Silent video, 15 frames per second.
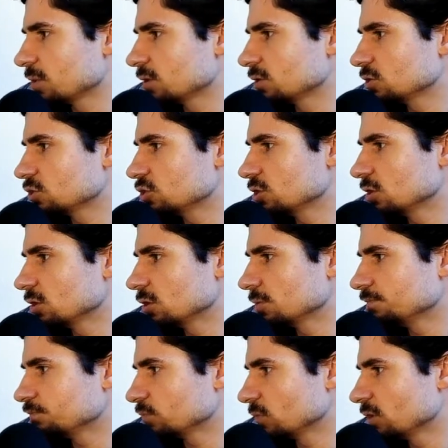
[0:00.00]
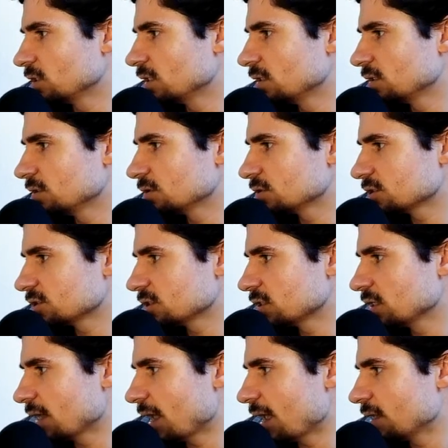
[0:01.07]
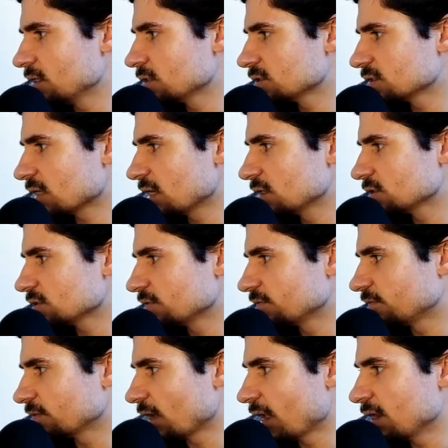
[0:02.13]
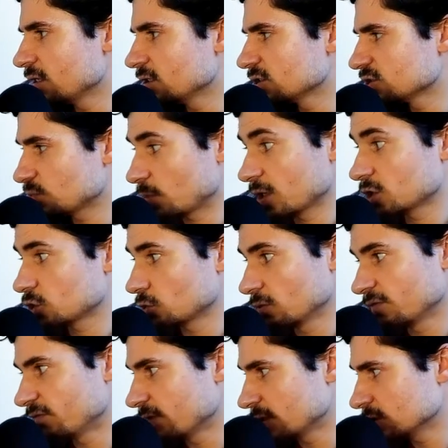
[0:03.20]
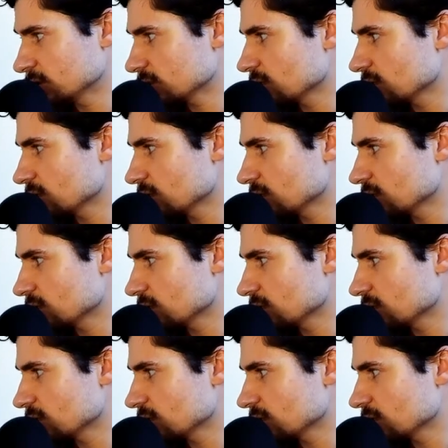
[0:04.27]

she didn't see any signs of any special events.